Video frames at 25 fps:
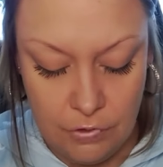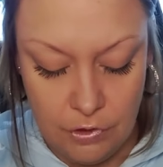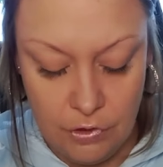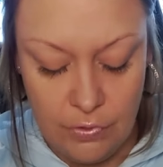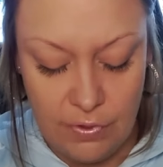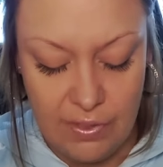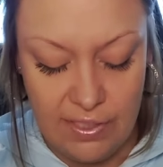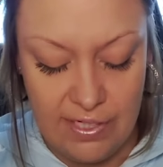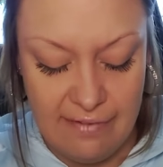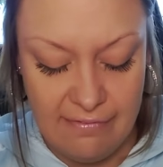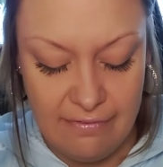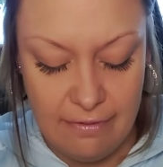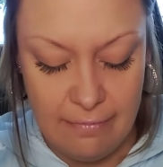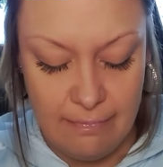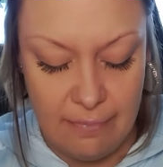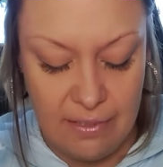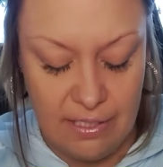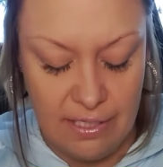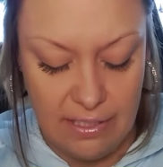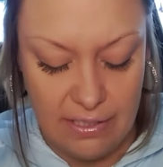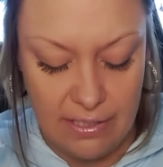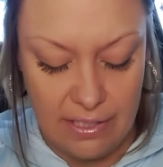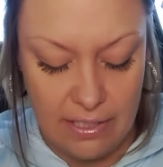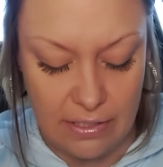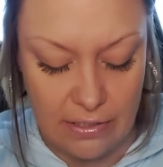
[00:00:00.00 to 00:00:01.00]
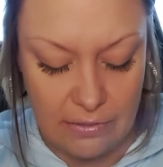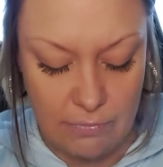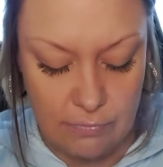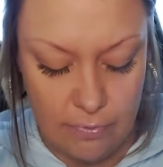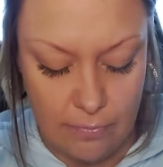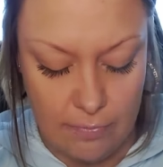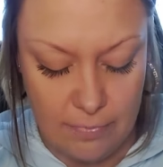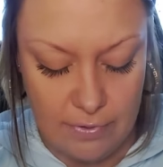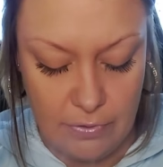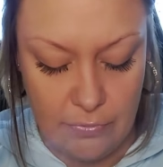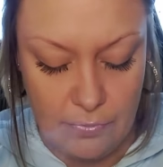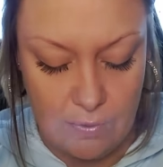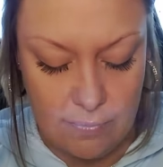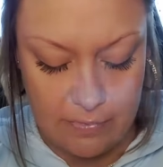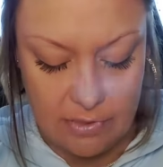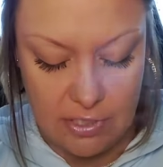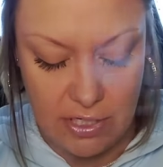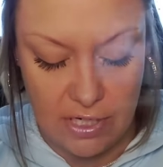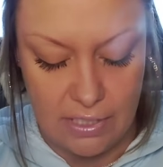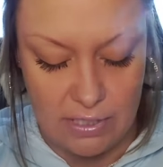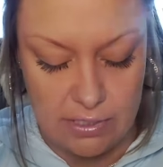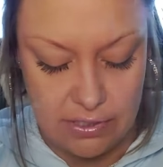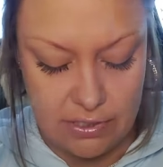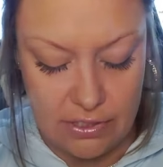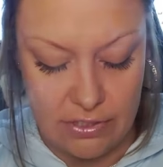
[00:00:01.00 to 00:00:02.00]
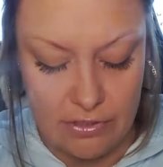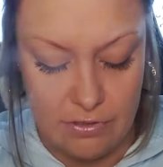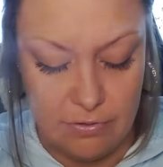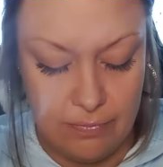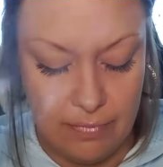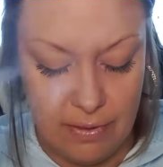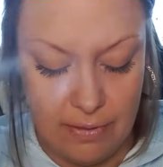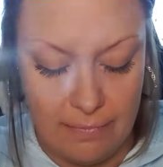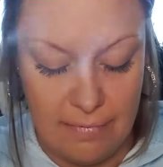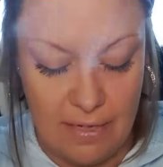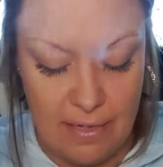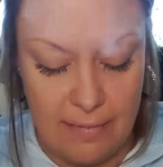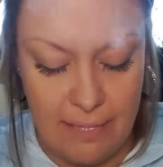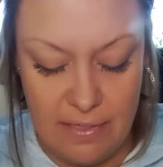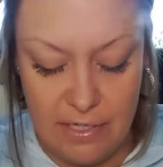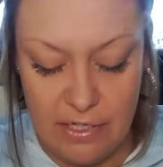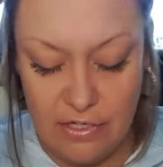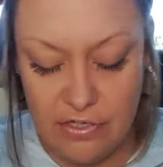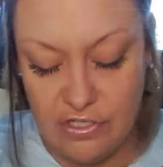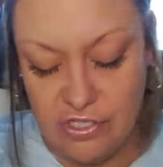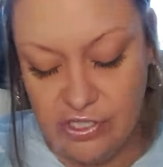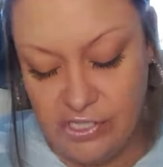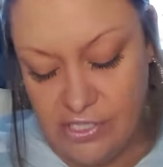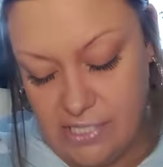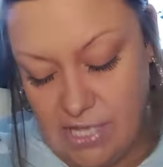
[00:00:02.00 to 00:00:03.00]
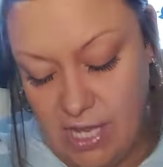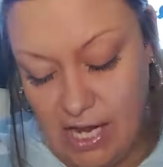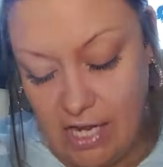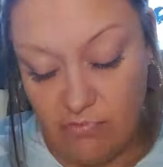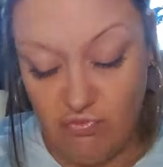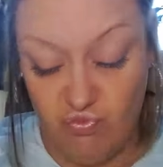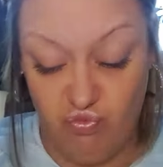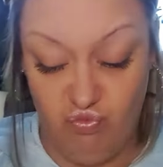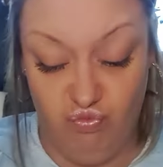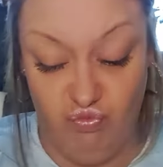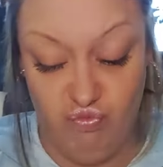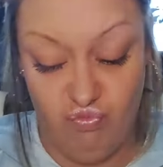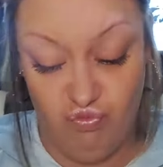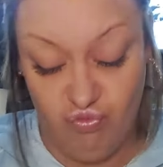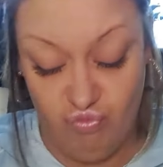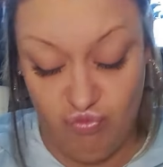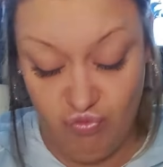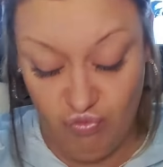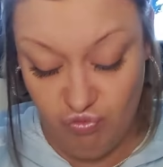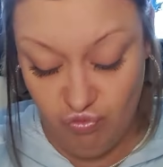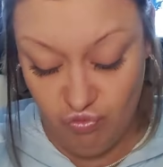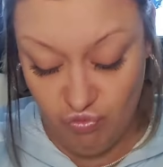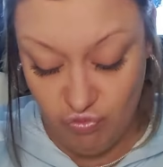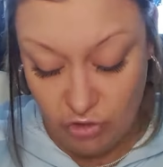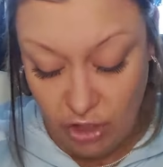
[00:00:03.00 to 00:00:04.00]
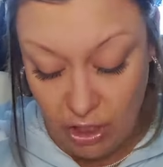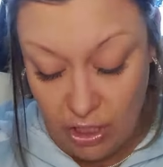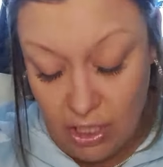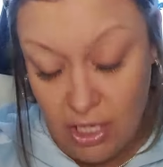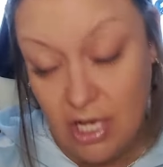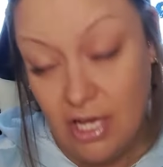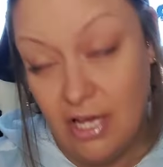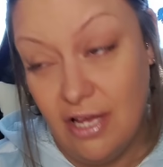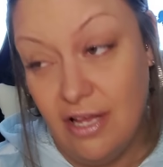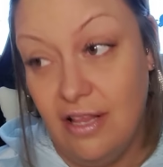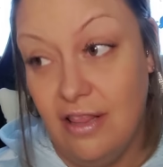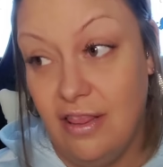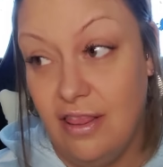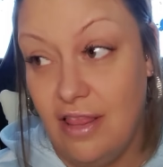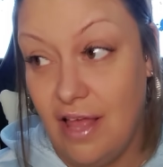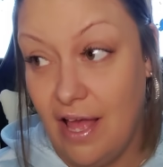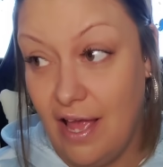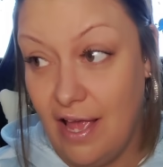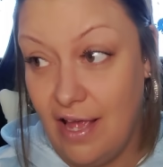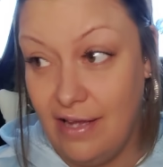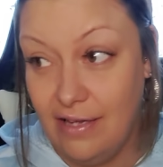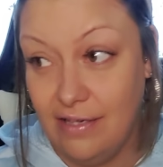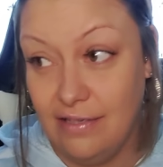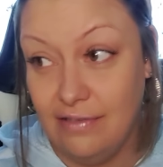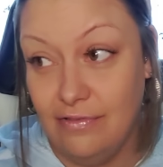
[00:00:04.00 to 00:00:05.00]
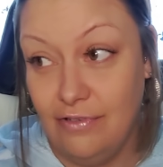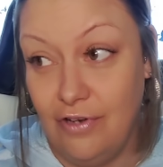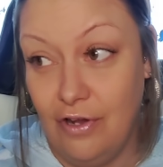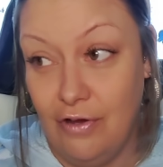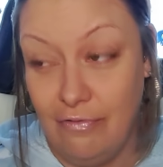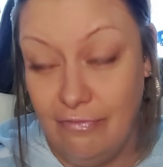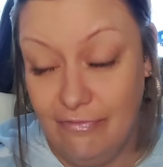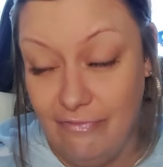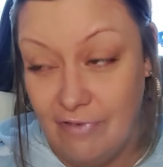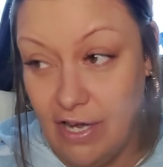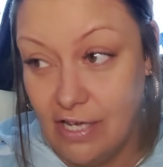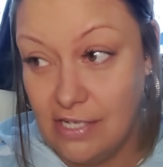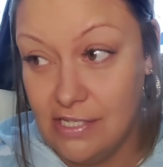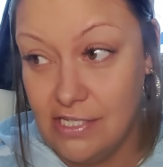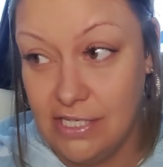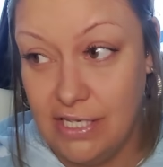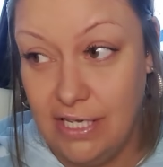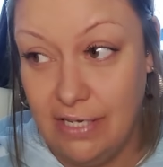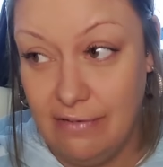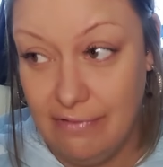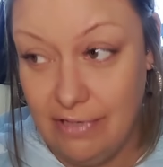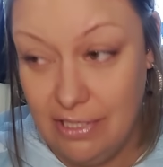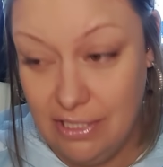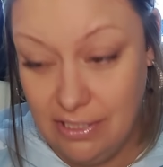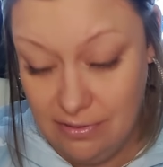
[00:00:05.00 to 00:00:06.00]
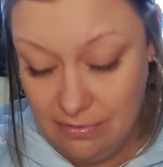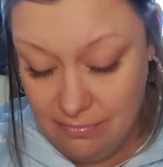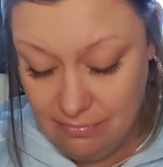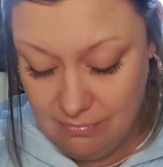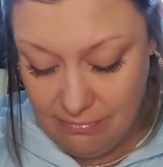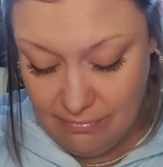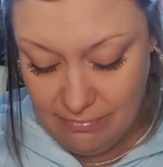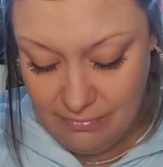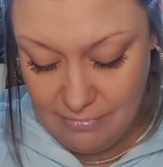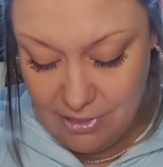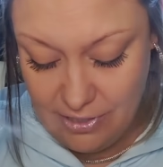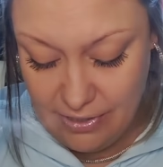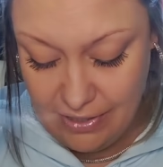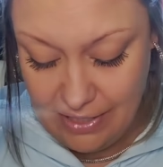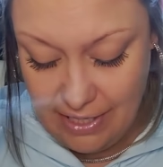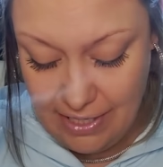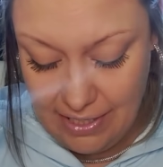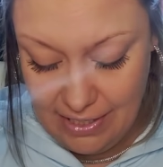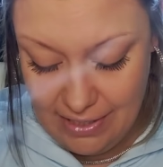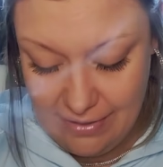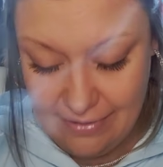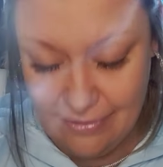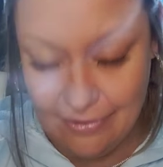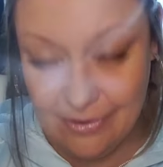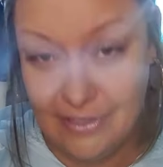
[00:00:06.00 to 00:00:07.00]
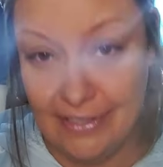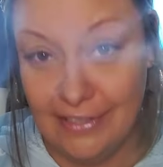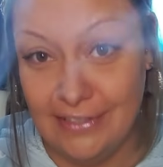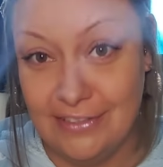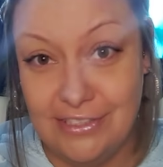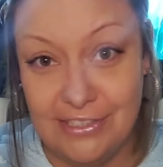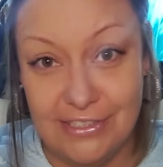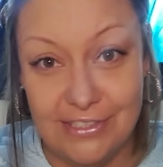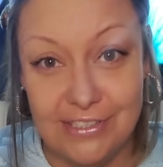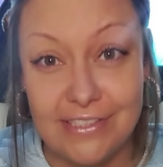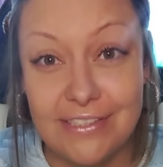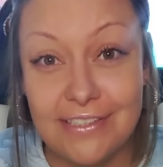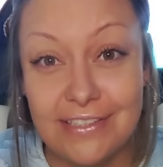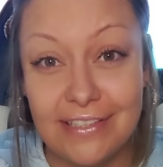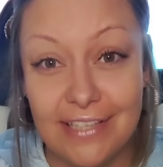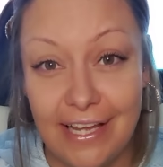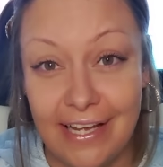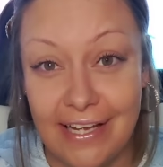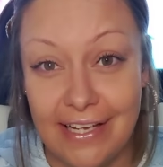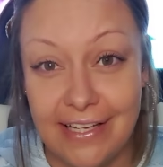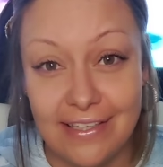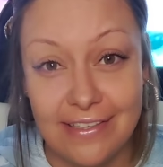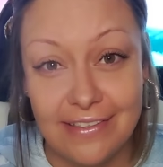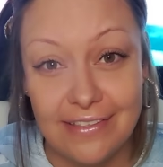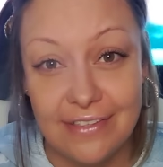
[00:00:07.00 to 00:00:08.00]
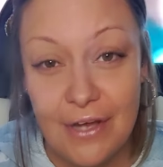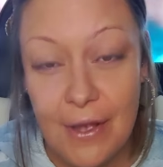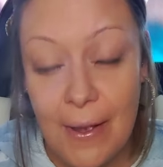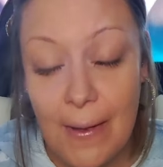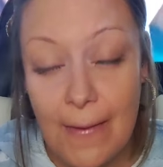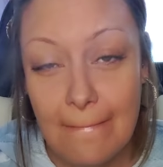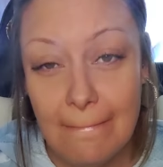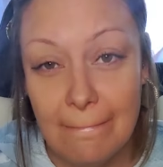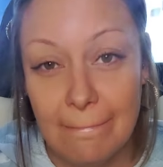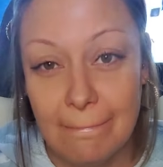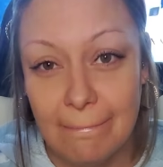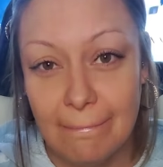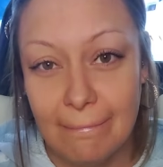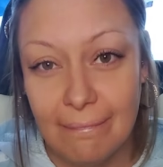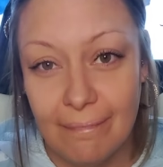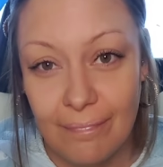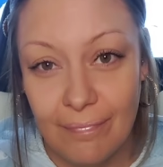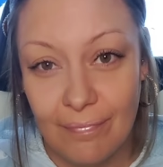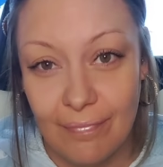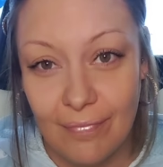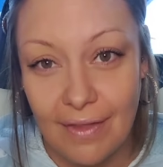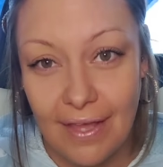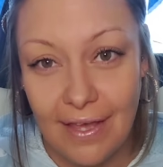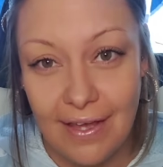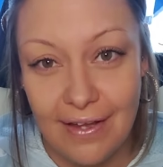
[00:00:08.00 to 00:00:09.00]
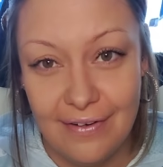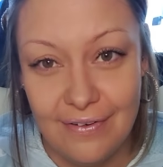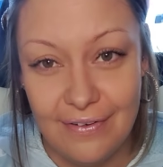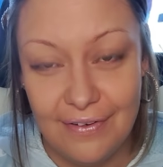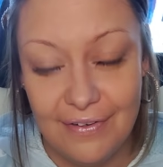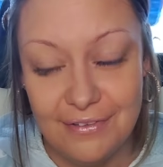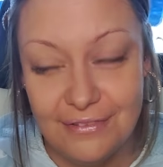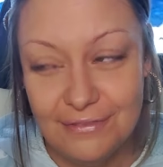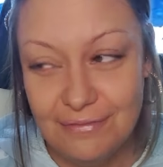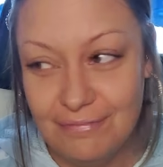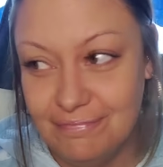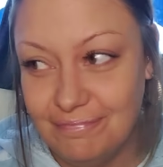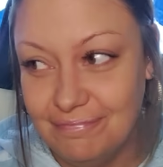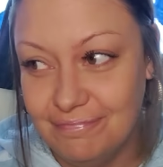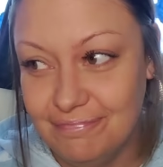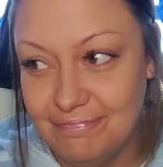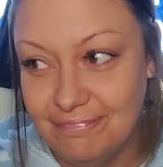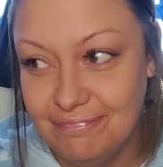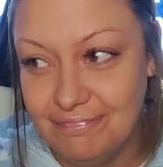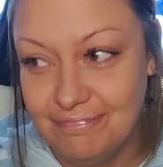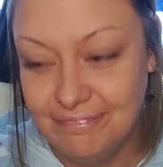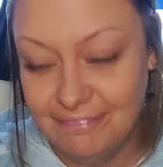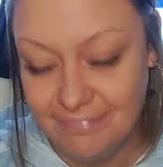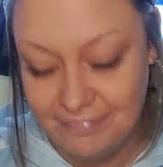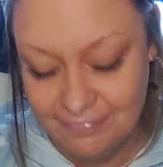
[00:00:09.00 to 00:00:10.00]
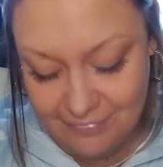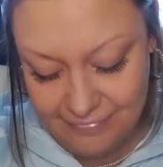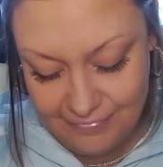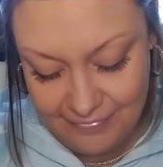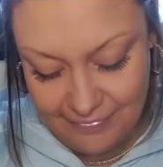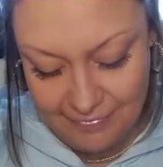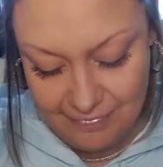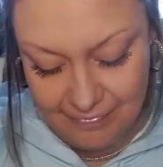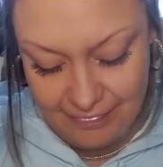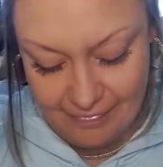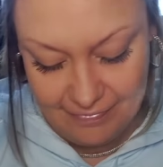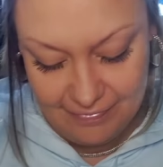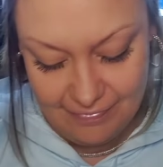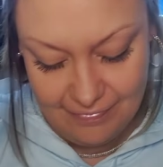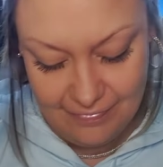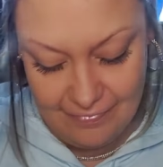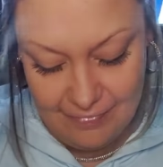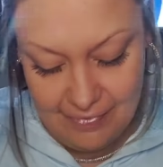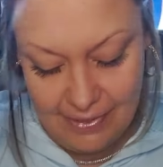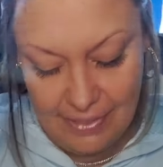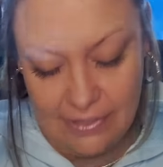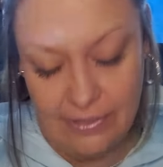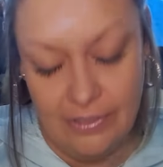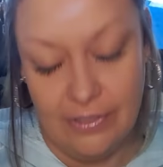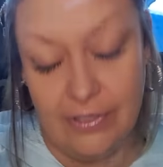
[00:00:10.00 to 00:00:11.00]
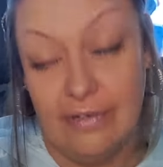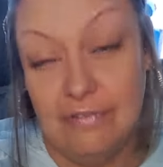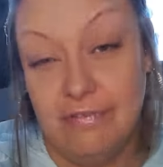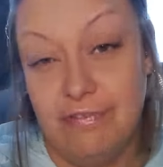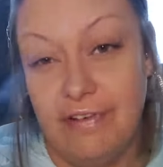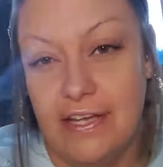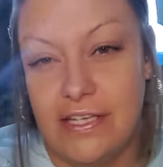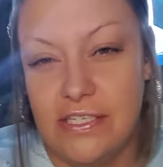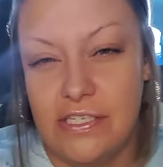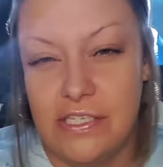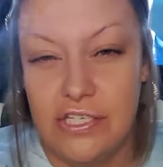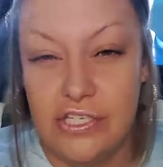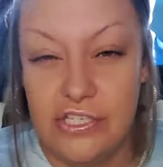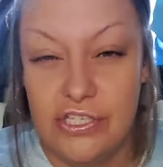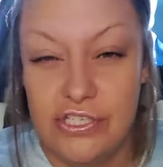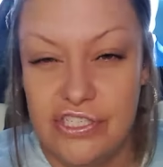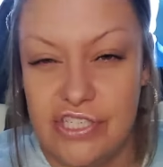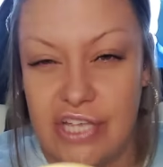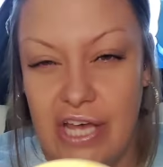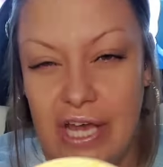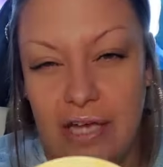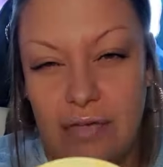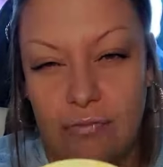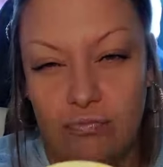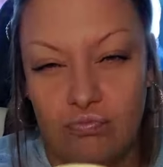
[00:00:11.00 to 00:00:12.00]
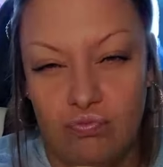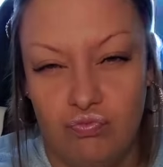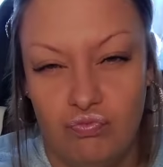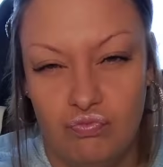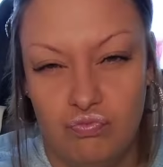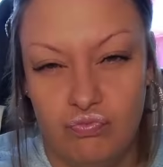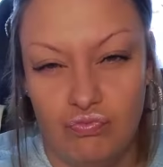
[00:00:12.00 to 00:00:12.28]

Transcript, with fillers: You could even be a younger woman who I'm talking to, but maybe you're just like, like, no fucks given. Okay. Or just like, I don't know like look at her face. You're just like,